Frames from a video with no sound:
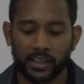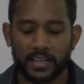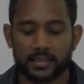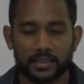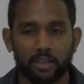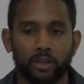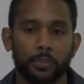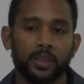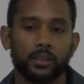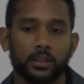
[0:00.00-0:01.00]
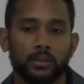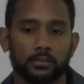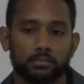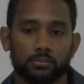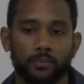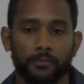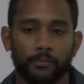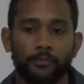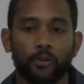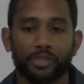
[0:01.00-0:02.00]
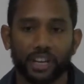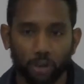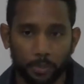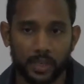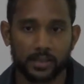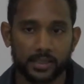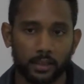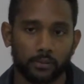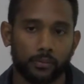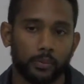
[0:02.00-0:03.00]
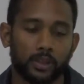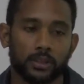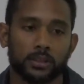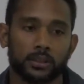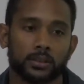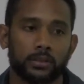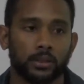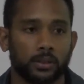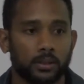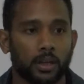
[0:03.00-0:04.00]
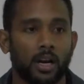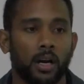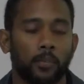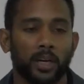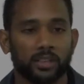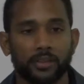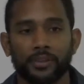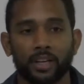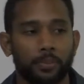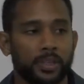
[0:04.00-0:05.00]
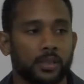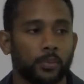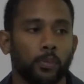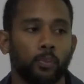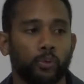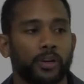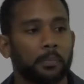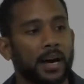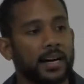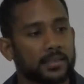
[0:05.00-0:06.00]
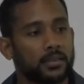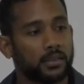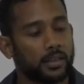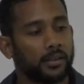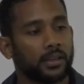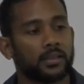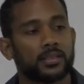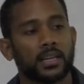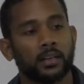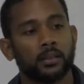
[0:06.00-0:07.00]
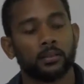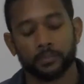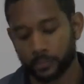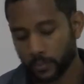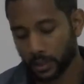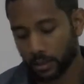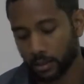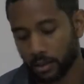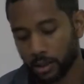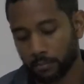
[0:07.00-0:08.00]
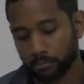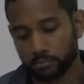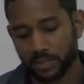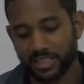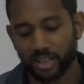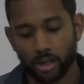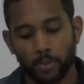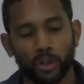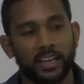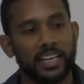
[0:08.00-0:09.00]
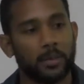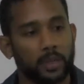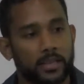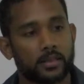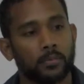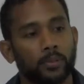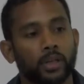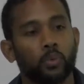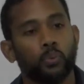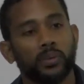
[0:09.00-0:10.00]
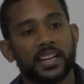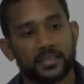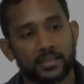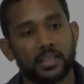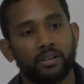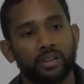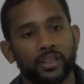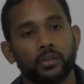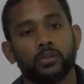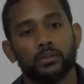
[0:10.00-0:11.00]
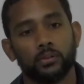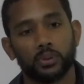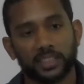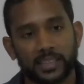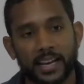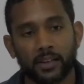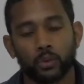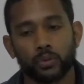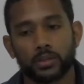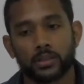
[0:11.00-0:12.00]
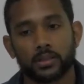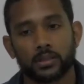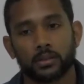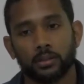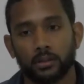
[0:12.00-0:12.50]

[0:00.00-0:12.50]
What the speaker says: necessarily be good for therapy itself, because a lot of therapy is about moving past certain things, and it's not about labeling somebody necessarily with a diagnosis.